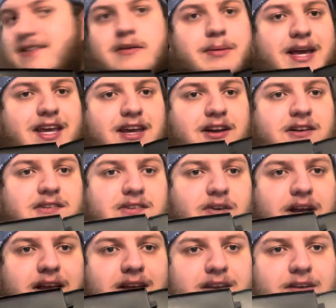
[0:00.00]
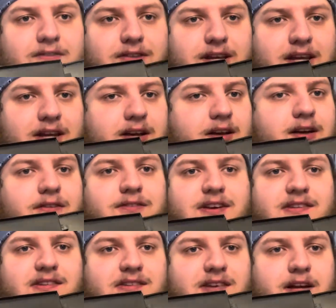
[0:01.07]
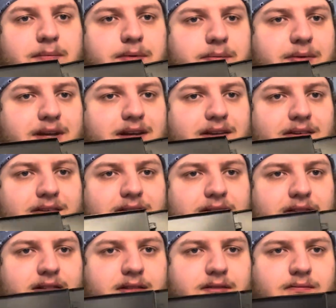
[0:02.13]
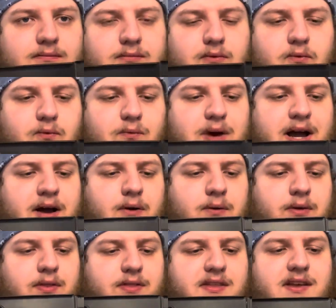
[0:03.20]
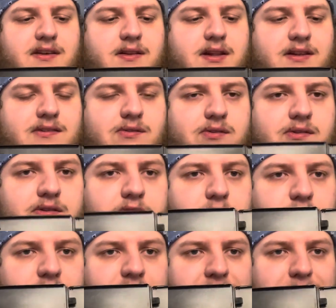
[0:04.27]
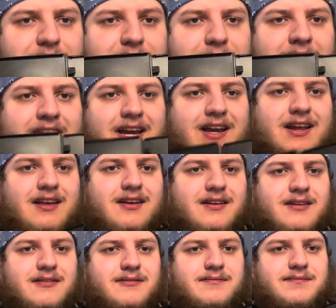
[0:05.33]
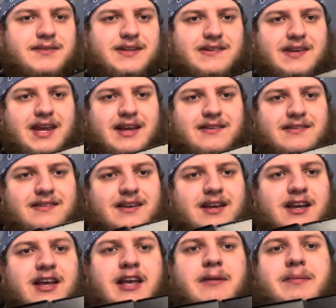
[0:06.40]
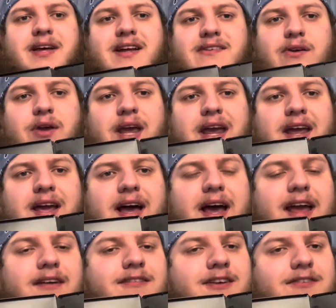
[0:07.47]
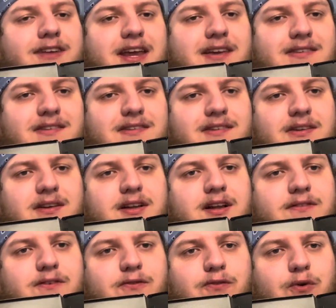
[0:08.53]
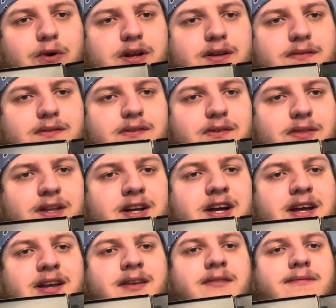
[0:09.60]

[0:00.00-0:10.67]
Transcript: back here, so I can definitely fix this up because, wow, this was so cheaply made, this case. But that's okay, I have enough cases to cover for it. So The Nun.